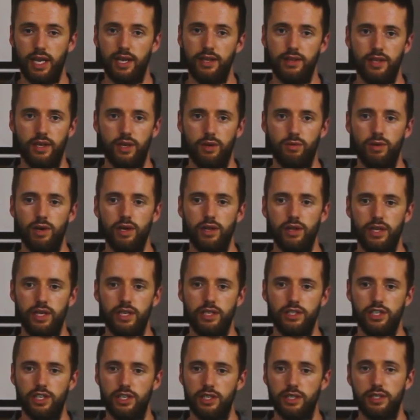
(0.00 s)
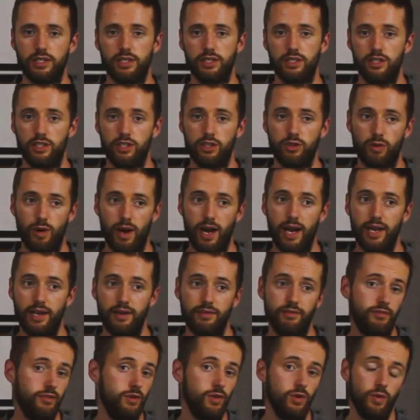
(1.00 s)
and they're really just
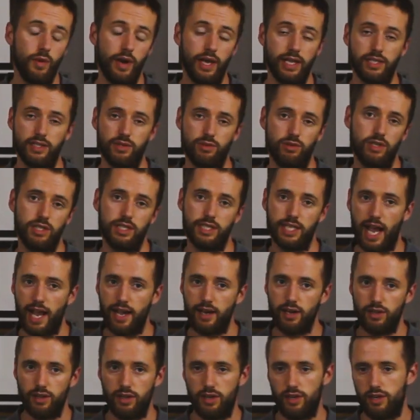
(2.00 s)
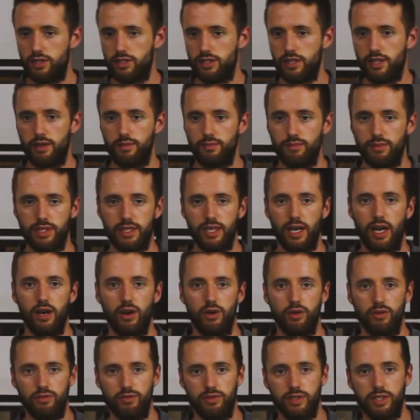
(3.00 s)
great food waste recyclers
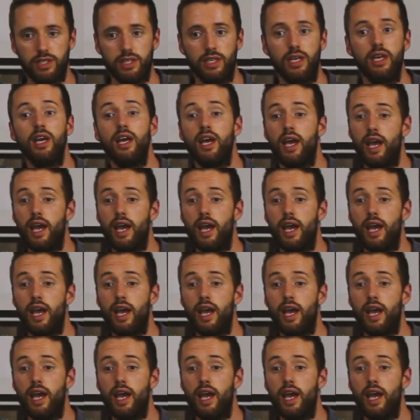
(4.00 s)
themselves.